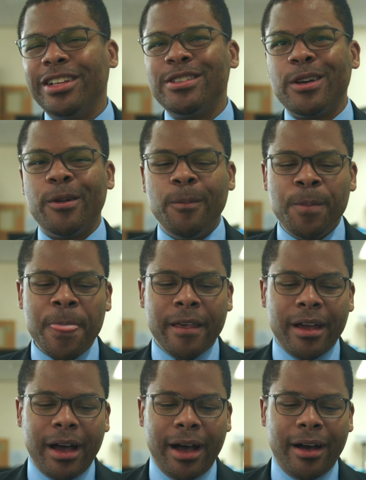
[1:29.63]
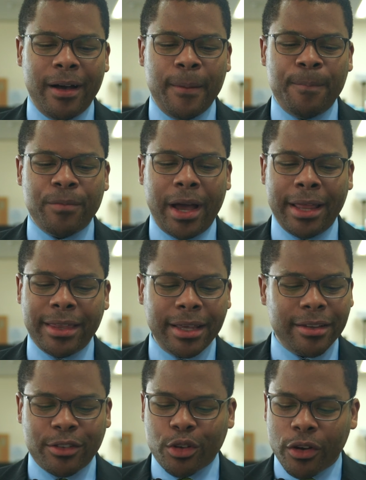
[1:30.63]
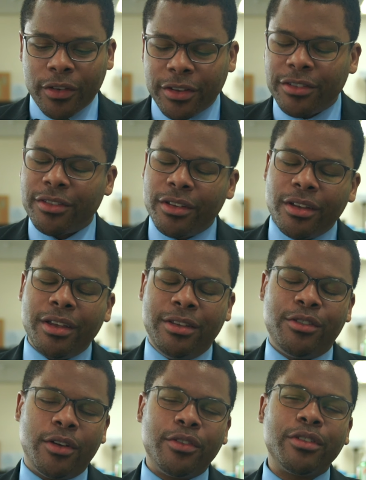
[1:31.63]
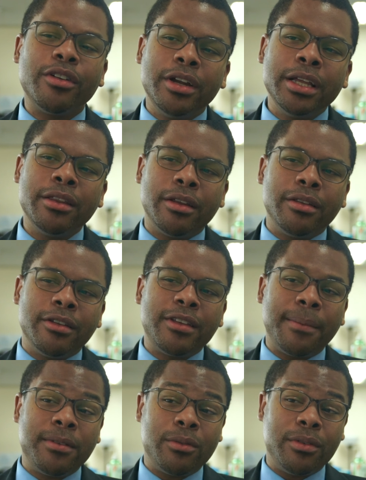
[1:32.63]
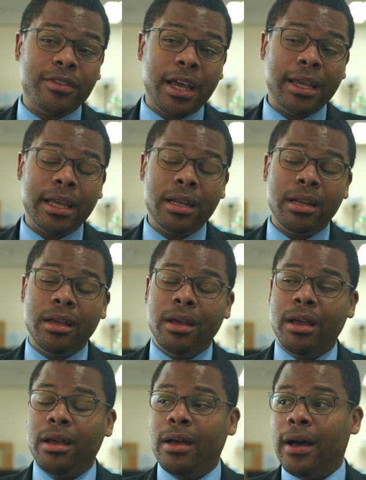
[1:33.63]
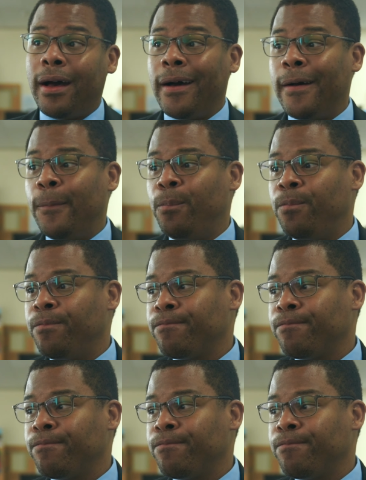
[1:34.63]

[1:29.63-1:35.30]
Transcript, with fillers: And so um, I think service and service learning, the, the steps that we've taken, um,